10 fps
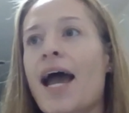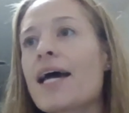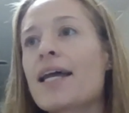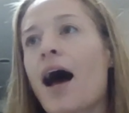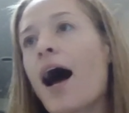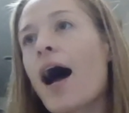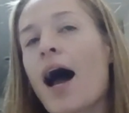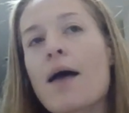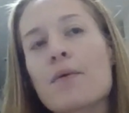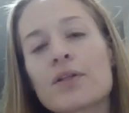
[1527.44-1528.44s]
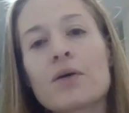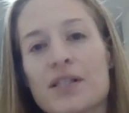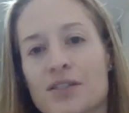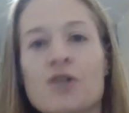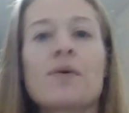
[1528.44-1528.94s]
And I'm a little
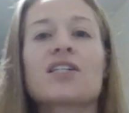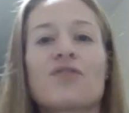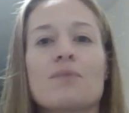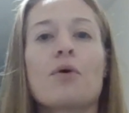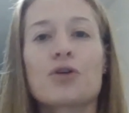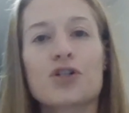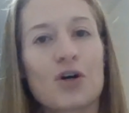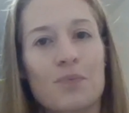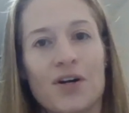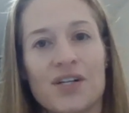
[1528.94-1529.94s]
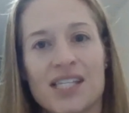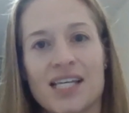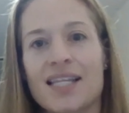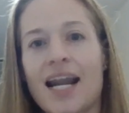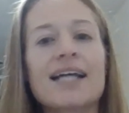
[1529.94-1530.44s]
bit too much of an emotional
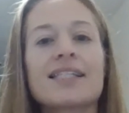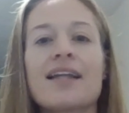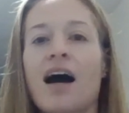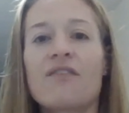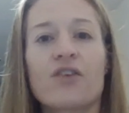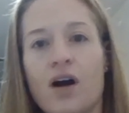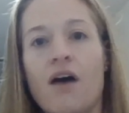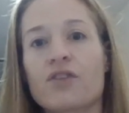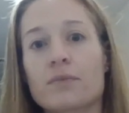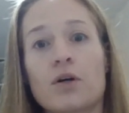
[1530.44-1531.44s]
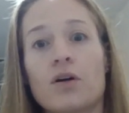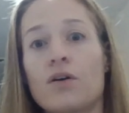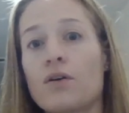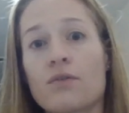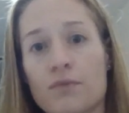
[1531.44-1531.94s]
person that I did not feel
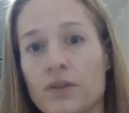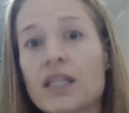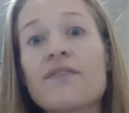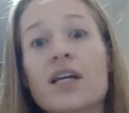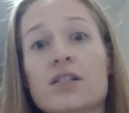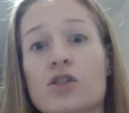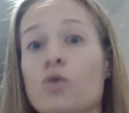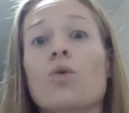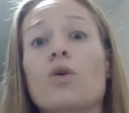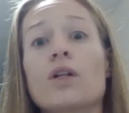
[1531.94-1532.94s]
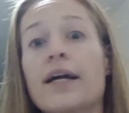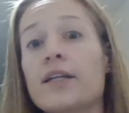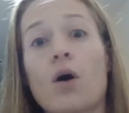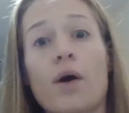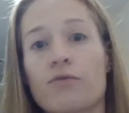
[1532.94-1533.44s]
comfortable leaving school
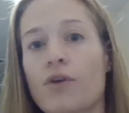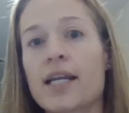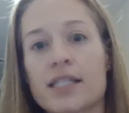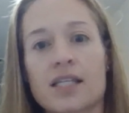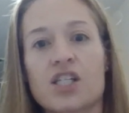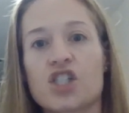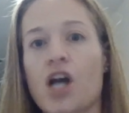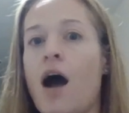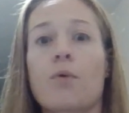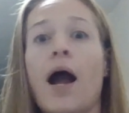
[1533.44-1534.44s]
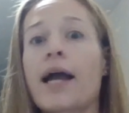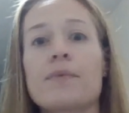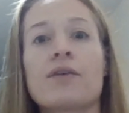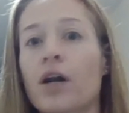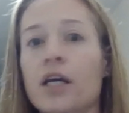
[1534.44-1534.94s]
and going right into this job where I
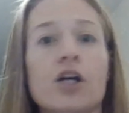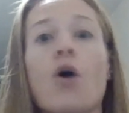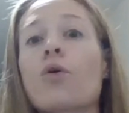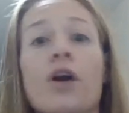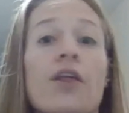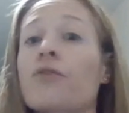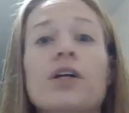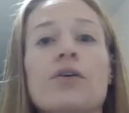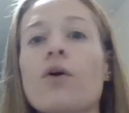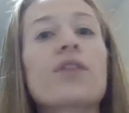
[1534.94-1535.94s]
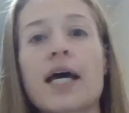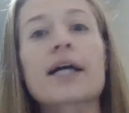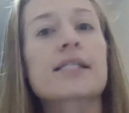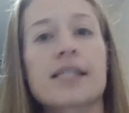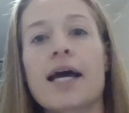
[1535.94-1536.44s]
could be running a code on a 3-year-old the
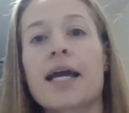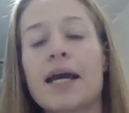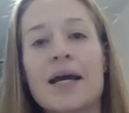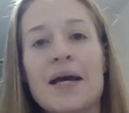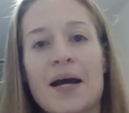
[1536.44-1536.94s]
next day.